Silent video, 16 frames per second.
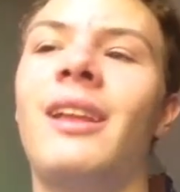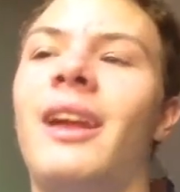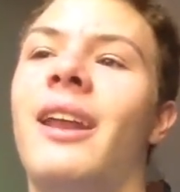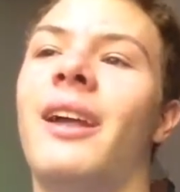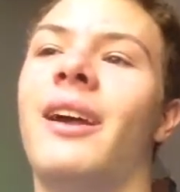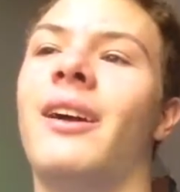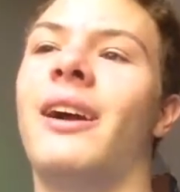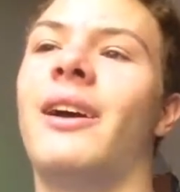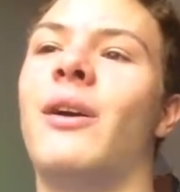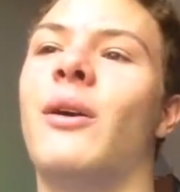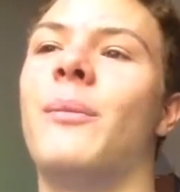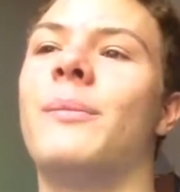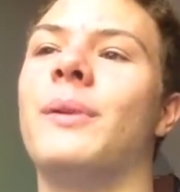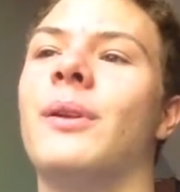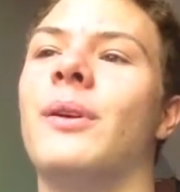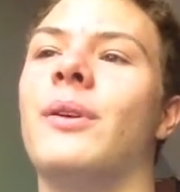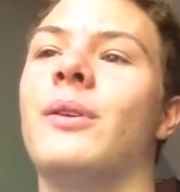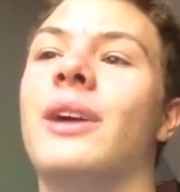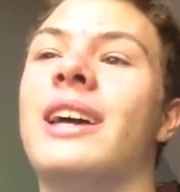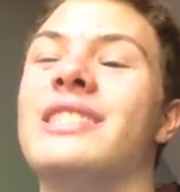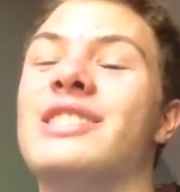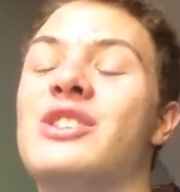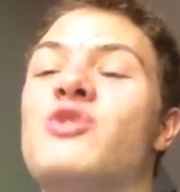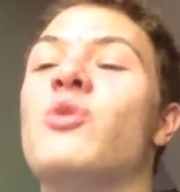I hope you
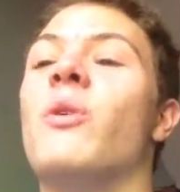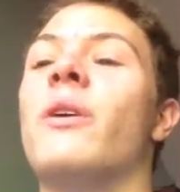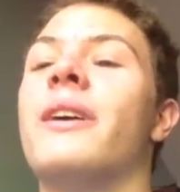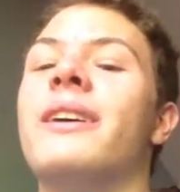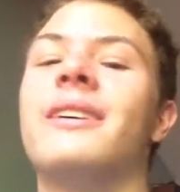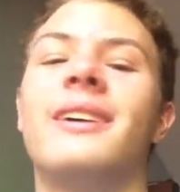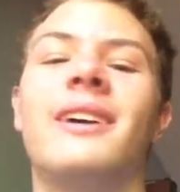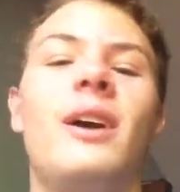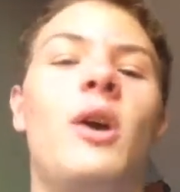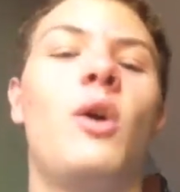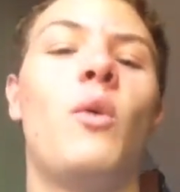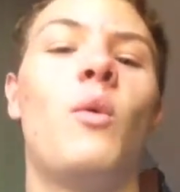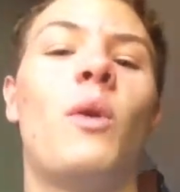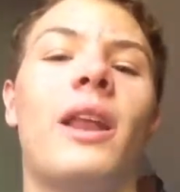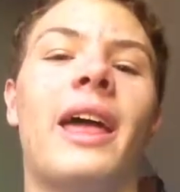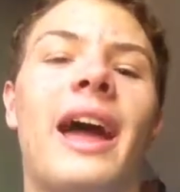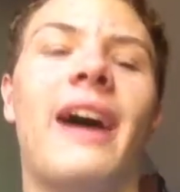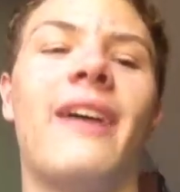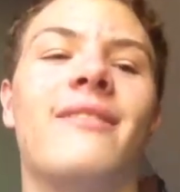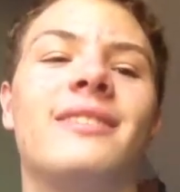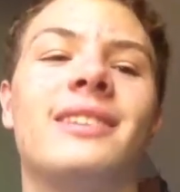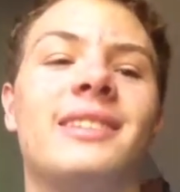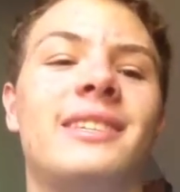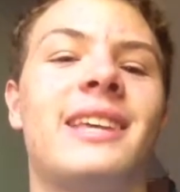guys enjoy what I
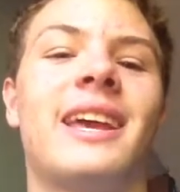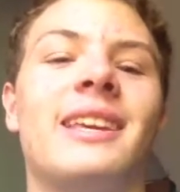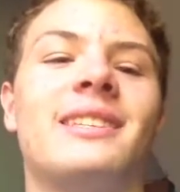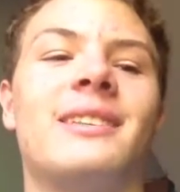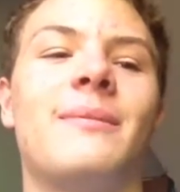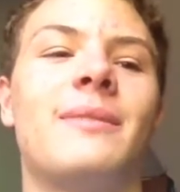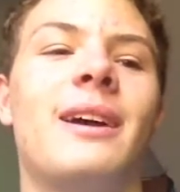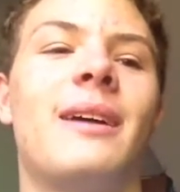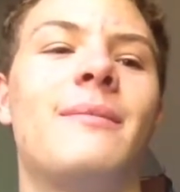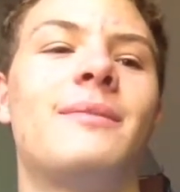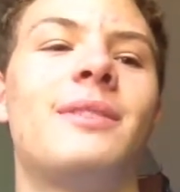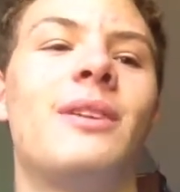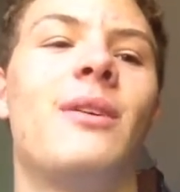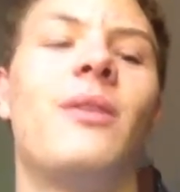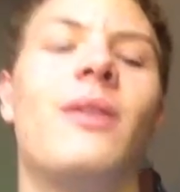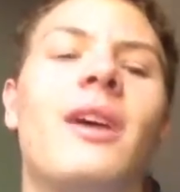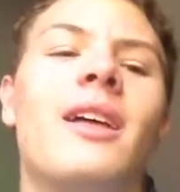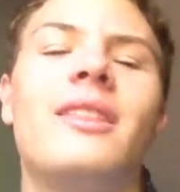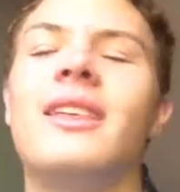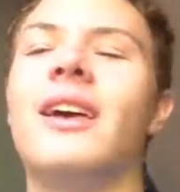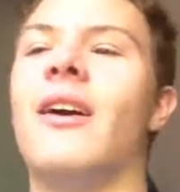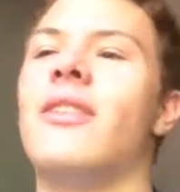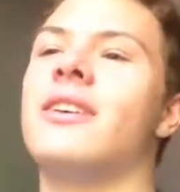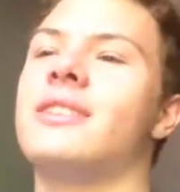have to say. Sometimes
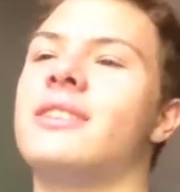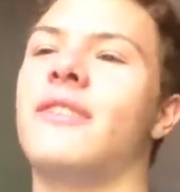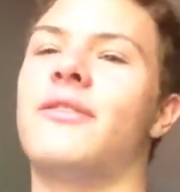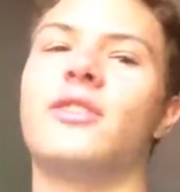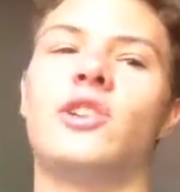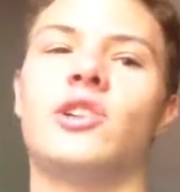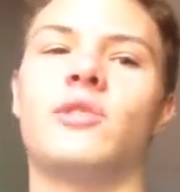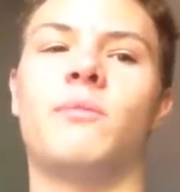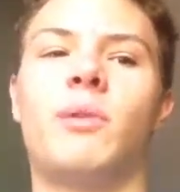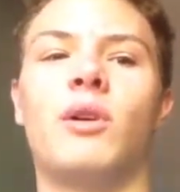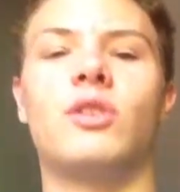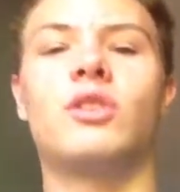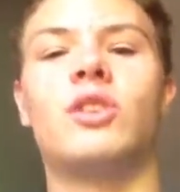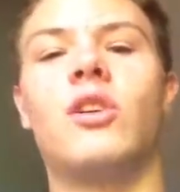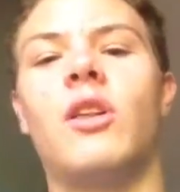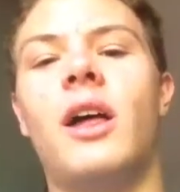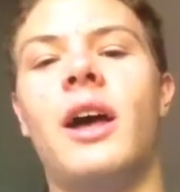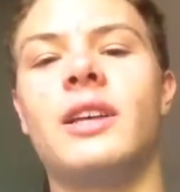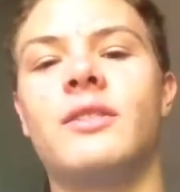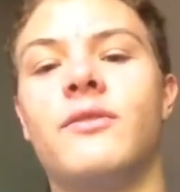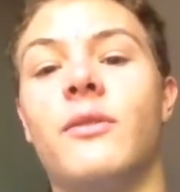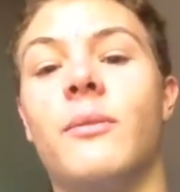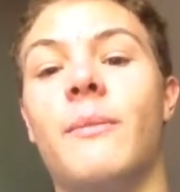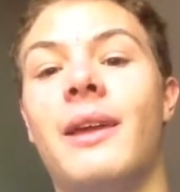now this stuff is just
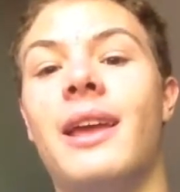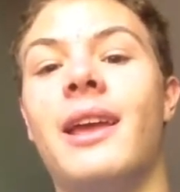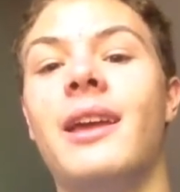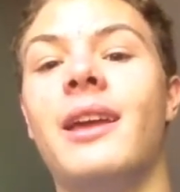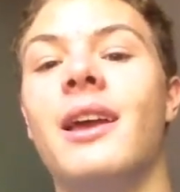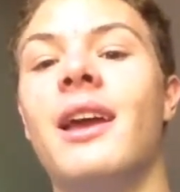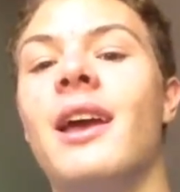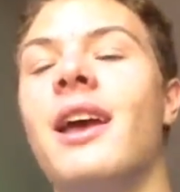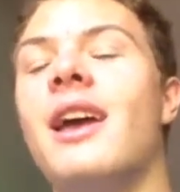personalized for me.